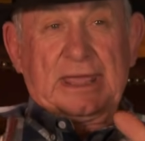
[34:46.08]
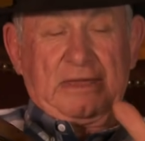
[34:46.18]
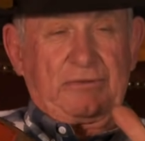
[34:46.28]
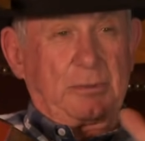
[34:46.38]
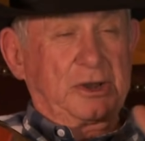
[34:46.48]

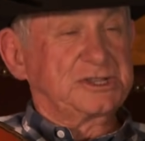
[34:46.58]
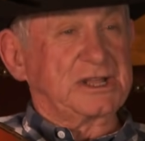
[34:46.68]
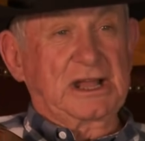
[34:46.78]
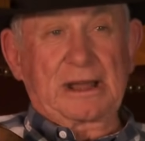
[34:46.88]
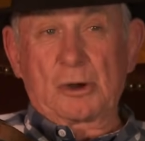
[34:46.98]
Everybody's
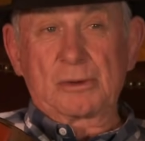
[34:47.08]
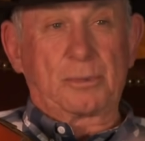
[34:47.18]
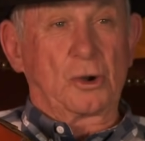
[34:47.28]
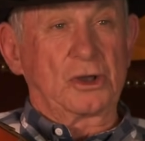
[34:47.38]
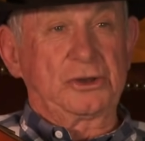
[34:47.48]
going to come on
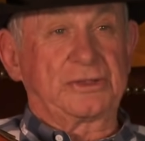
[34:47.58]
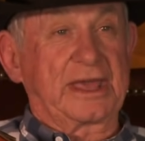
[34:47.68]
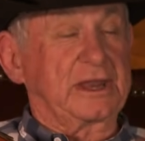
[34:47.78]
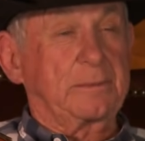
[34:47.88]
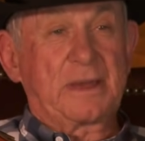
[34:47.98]
board.
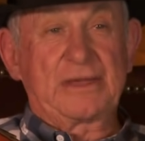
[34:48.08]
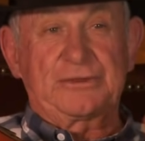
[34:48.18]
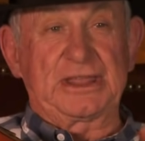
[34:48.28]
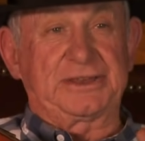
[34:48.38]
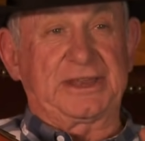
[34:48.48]
They're going to pay
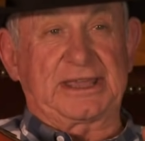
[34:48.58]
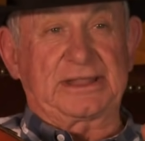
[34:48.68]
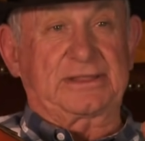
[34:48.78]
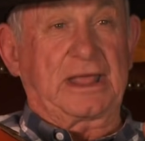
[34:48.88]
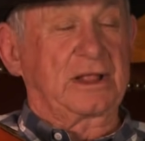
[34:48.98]
for their
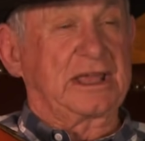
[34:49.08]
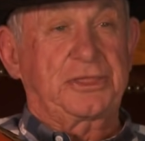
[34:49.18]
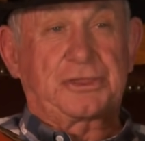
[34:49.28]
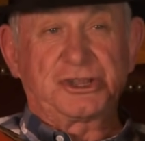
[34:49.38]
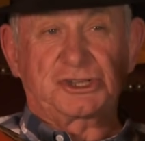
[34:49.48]
ticket. They'll
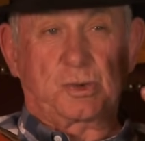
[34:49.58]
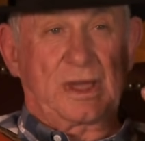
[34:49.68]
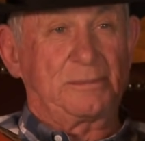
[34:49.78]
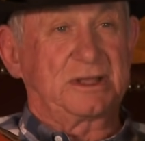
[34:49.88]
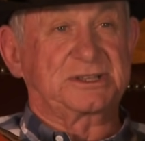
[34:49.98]
get 3
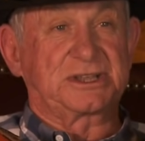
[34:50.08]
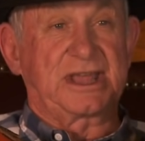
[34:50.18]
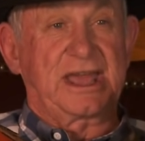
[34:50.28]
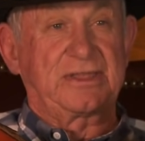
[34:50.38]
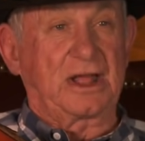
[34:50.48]
square meals a
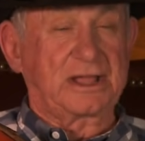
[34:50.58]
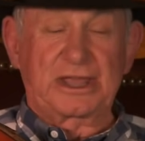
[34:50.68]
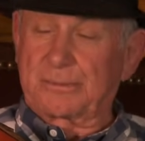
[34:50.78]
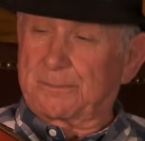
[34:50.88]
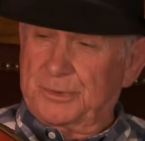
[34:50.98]
day. They'll
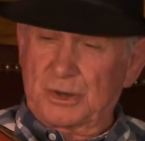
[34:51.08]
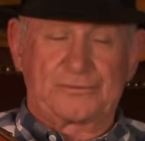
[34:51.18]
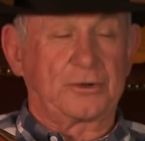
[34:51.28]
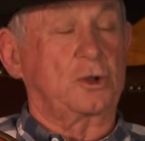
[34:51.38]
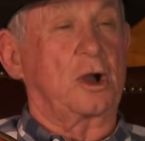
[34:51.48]
get
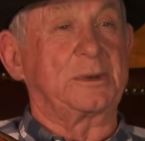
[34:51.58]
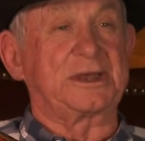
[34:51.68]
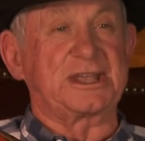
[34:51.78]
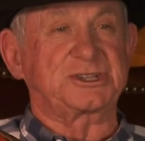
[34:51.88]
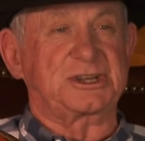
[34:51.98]
beautiful
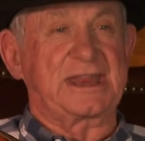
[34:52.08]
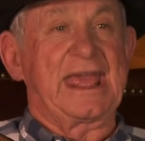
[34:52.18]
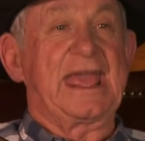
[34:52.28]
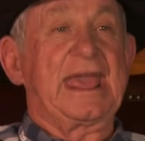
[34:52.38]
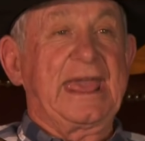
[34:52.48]
accommodation.
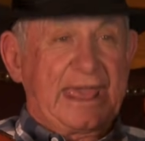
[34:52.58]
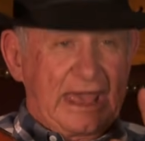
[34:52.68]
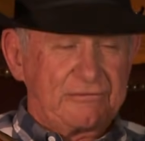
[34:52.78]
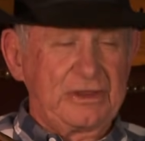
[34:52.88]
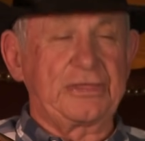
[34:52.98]

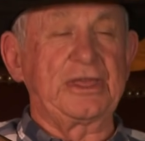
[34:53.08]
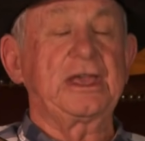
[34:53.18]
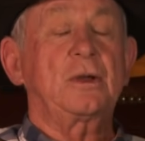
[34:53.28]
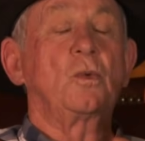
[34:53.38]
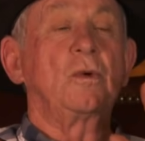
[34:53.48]

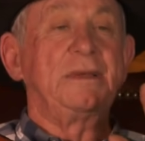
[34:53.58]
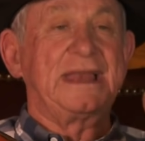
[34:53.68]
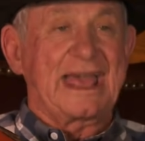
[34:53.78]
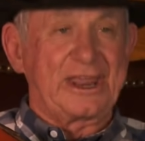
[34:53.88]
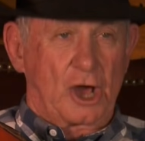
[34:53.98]
Everything will be
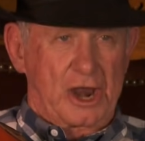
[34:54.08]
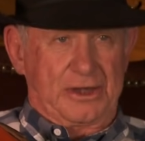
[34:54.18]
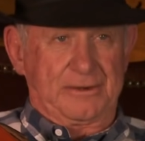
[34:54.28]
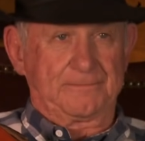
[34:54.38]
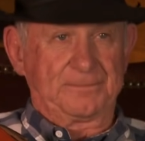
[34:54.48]
laid on.
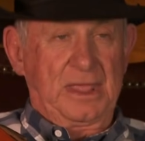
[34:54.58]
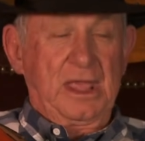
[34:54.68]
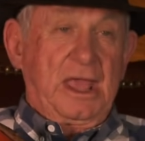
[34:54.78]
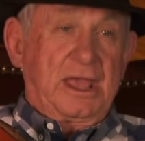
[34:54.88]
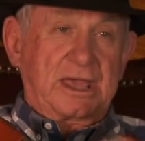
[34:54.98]

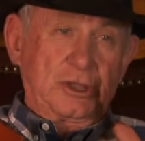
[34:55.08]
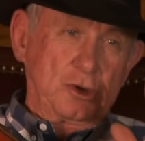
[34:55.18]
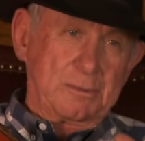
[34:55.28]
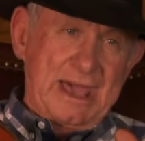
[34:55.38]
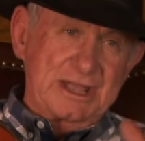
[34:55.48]
Can
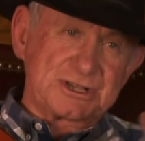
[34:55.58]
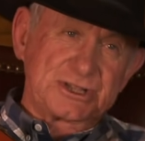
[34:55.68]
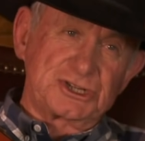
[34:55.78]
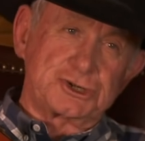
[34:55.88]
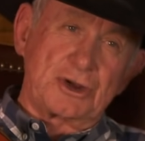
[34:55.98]
you imagine
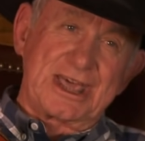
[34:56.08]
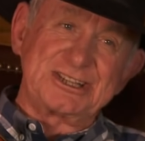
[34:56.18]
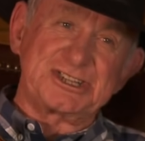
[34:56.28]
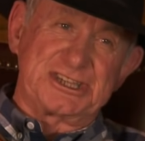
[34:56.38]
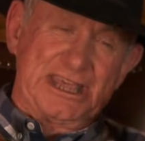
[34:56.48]
this
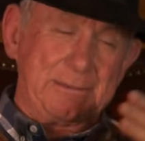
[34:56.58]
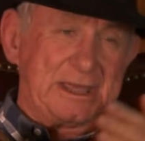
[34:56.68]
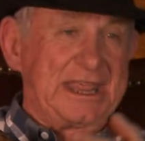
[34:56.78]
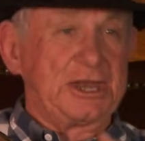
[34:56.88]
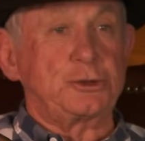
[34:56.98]
train
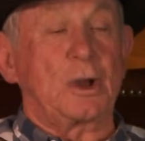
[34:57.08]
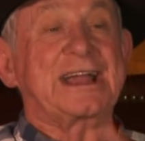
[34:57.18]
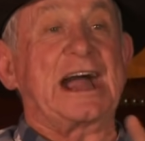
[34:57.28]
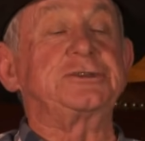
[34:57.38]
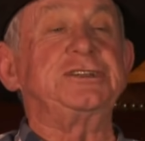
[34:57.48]
steaming into a
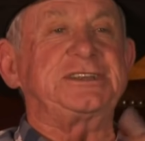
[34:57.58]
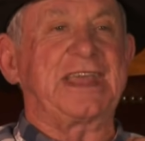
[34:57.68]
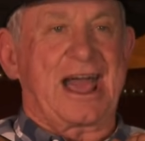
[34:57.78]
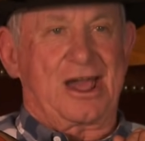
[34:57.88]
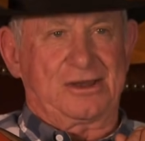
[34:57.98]
country
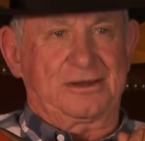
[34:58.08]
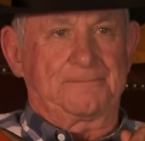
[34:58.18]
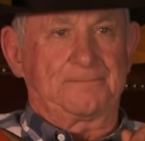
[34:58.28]
town,